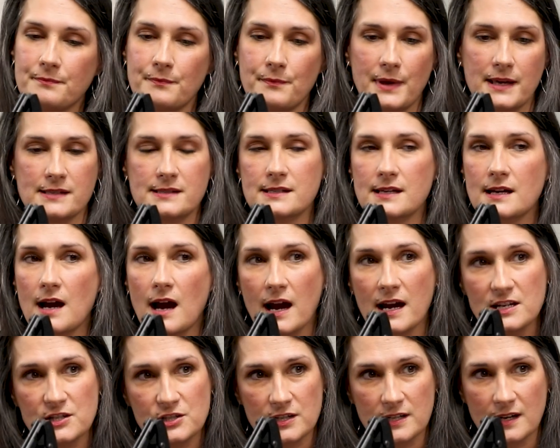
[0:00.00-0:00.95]
basic
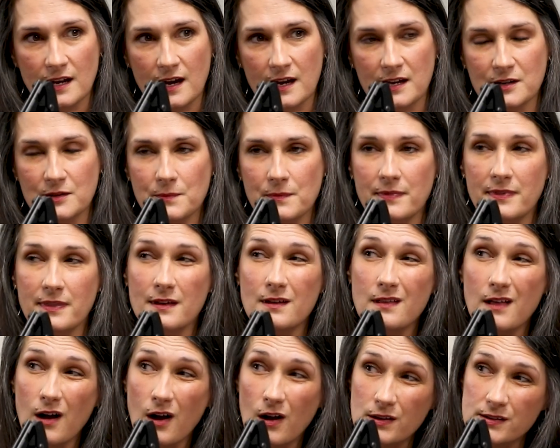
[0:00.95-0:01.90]
hygiene item,
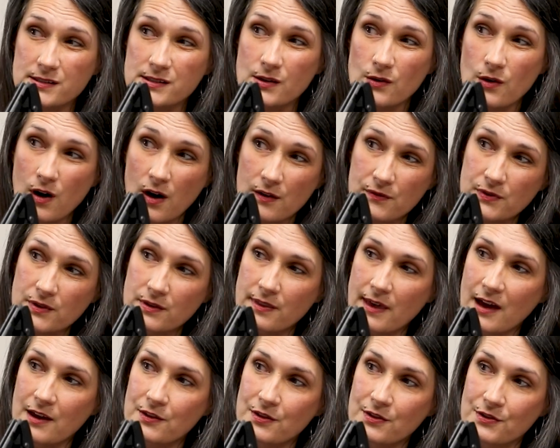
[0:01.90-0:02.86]
they'll also offer
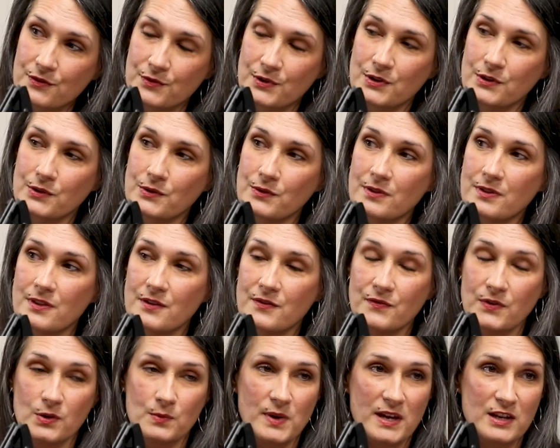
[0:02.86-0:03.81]
that through the
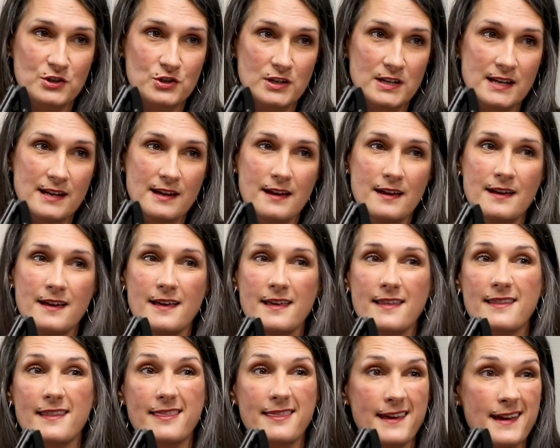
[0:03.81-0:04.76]
food pantry.
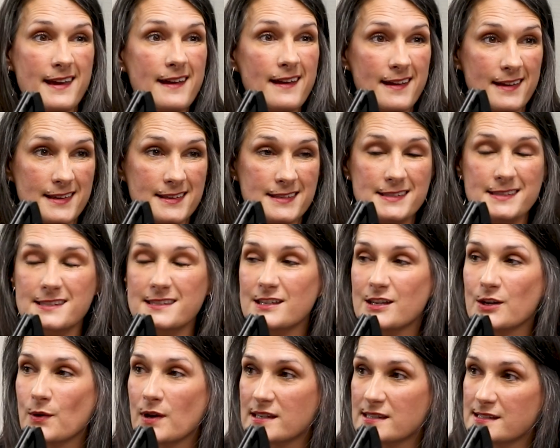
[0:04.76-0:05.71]
Thing is,
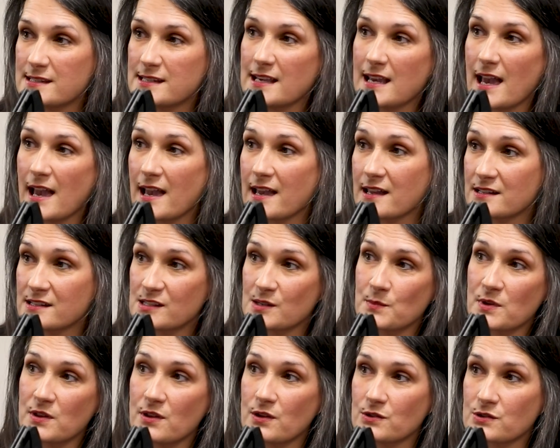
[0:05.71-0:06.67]
USDA and
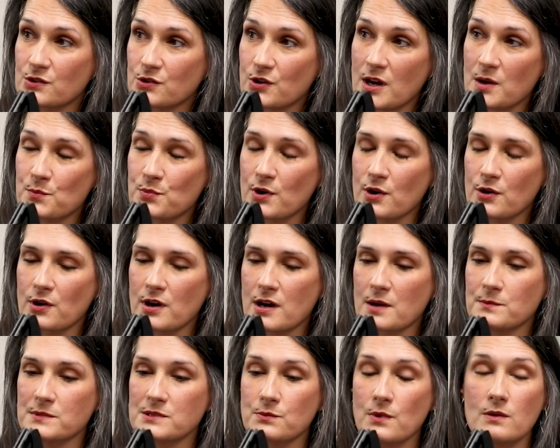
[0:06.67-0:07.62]
some of those grant
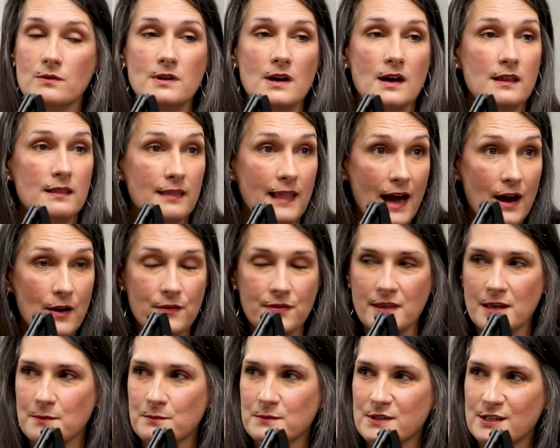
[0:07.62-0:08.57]
programs won't allow
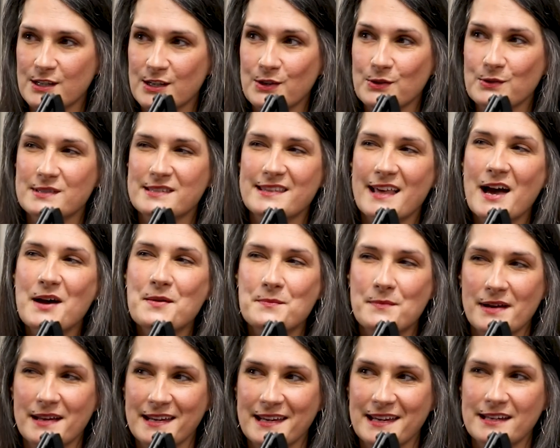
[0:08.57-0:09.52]
them to use that
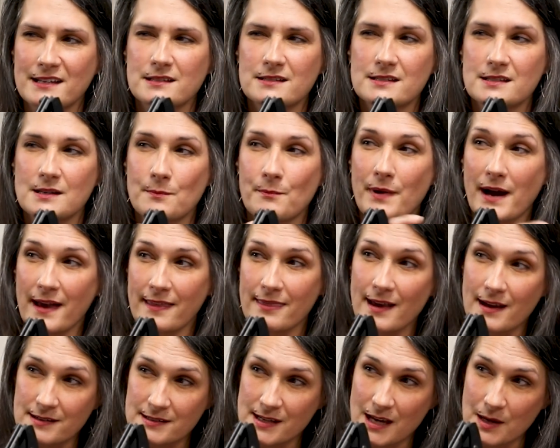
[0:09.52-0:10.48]
money to buy
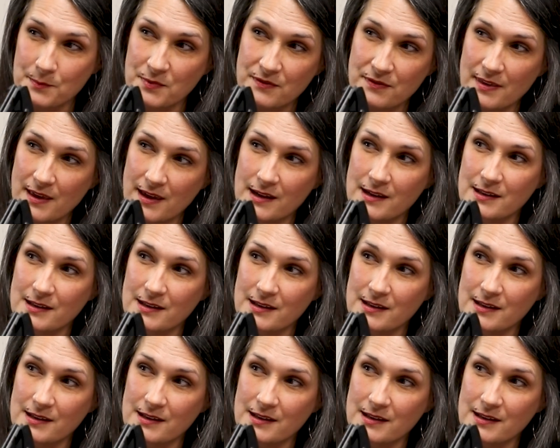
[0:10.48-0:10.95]
that type of thing